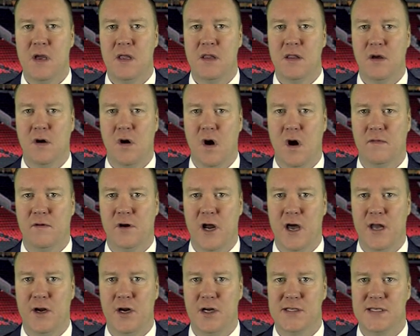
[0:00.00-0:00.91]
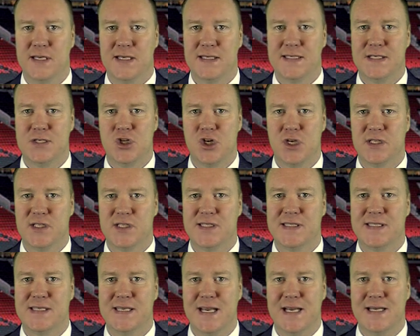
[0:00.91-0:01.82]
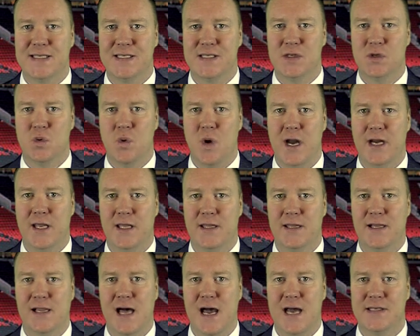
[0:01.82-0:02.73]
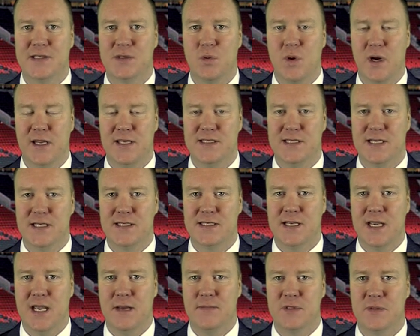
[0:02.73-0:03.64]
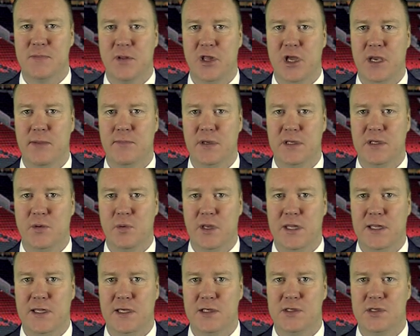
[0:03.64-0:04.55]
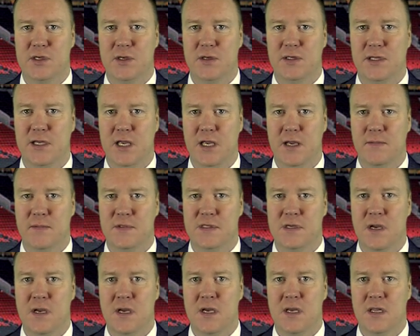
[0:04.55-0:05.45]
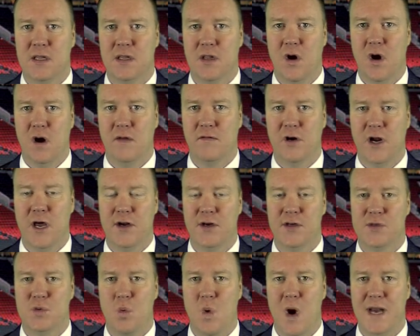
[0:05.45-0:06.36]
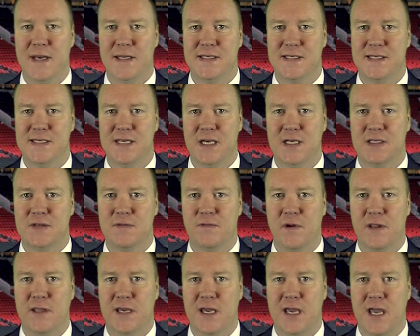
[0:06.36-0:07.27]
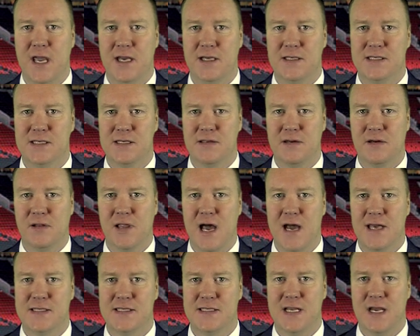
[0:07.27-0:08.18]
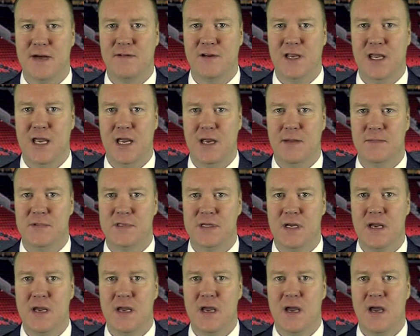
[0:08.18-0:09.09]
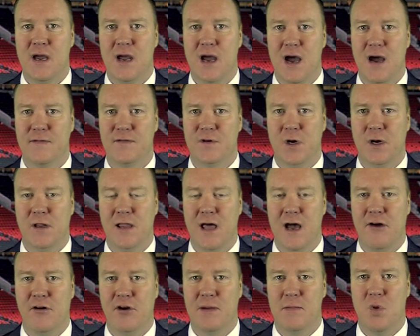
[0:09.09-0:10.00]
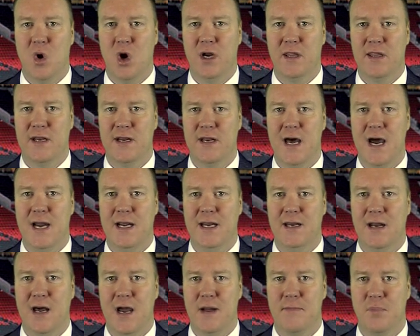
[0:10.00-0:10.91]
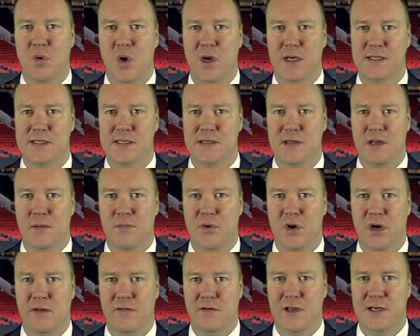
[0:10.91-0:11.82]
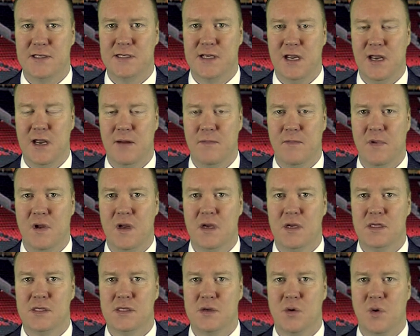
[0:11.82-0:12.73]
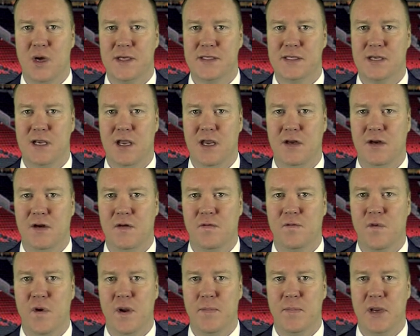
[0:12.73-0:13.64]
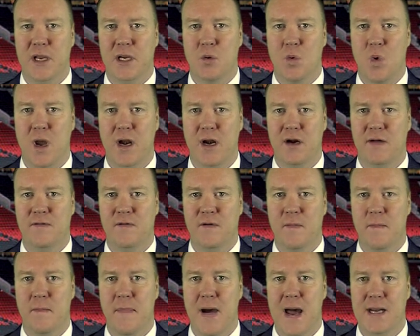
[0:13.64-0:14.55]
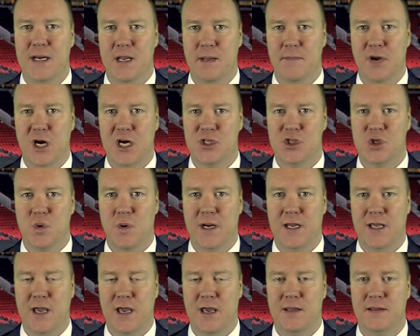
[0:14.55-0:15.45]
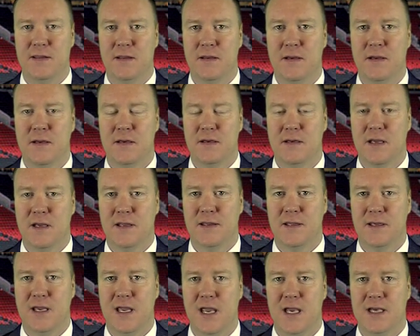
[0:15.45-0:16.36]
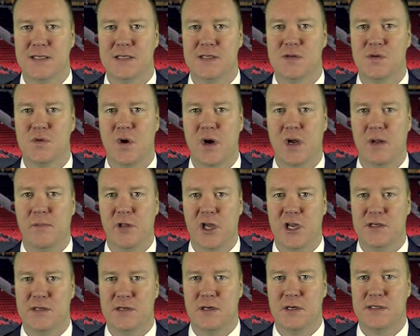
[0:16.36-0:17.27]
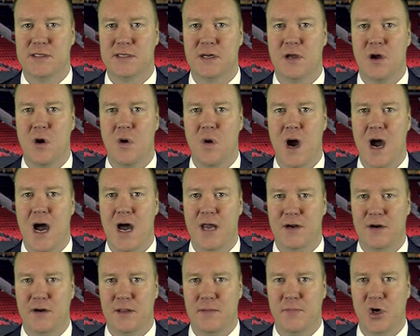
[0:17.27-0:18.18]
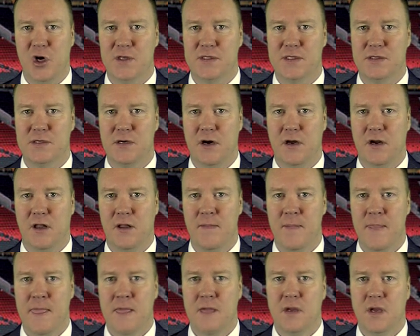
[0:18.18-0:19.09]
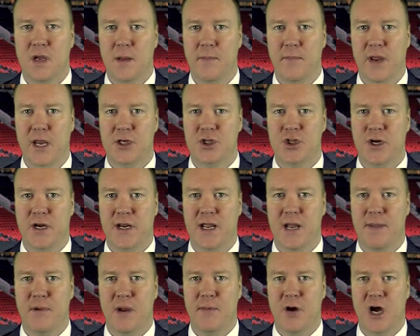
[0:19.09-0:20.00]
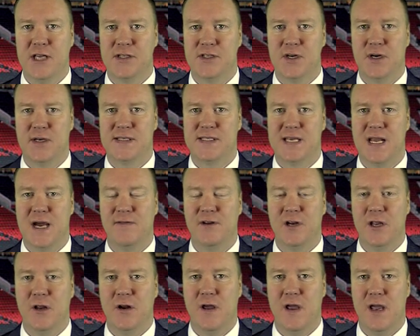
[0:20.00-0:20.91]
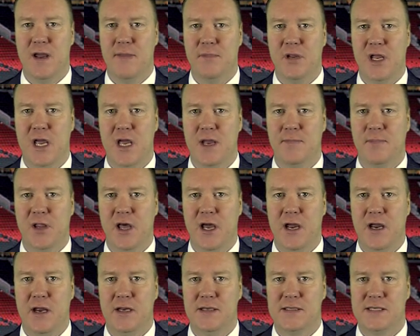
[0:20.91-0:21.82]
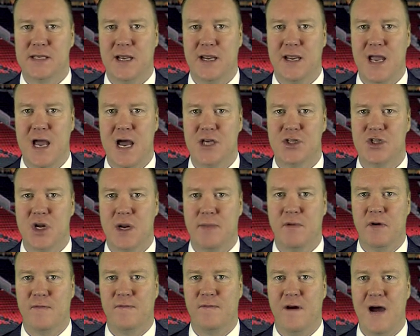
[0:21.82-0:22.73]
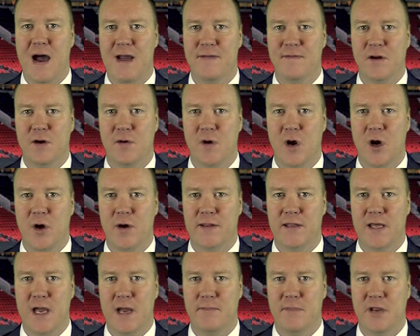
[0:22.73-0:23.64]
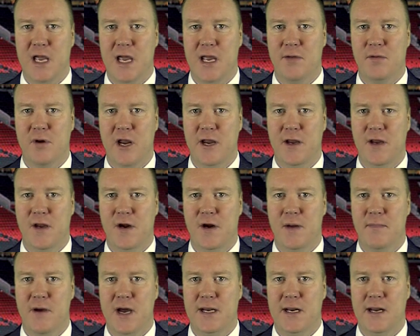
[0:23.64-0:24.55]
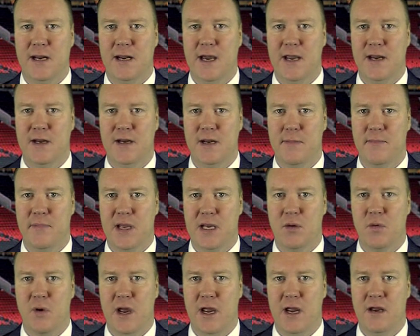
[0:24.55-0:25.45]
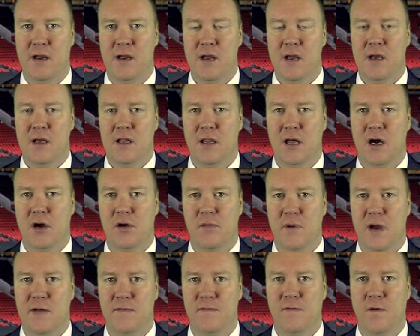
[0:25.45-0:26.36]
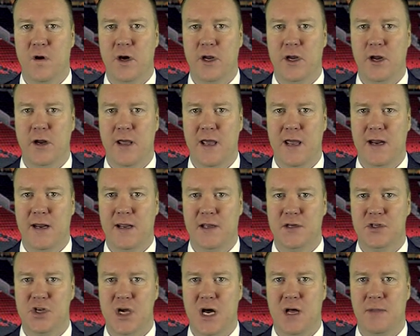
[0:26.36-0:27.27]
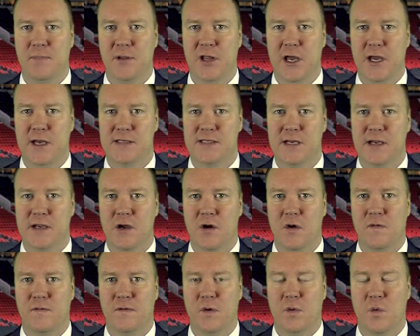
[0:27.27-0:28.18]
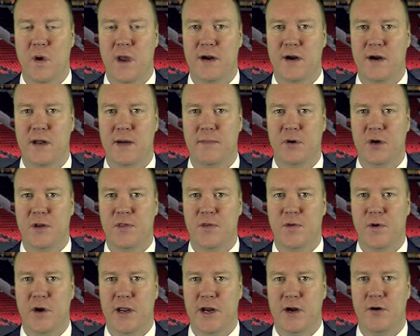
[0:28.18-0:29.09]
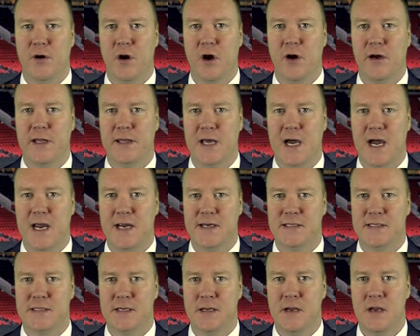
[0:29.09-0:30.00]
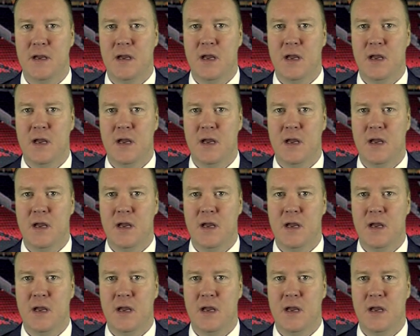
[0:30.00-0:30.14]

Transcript: The over-under is just 6 and 20 in the last 26 games played between these two teams. The over-under's 1 and 6 for the Kings in their last 7 games after allowing more than 99 points in their previous game. So once again, your free pick winner for Monday, March 28th. Take the Kings and Trailblazers to go under the post total. And make sure you get my Monster 7 unit NBA play. It's like cash number 5 in a row in the NBA right here Monday night in a big way. Along with my 4 unit NHL play as I go for winner number 3 in a row on the ice.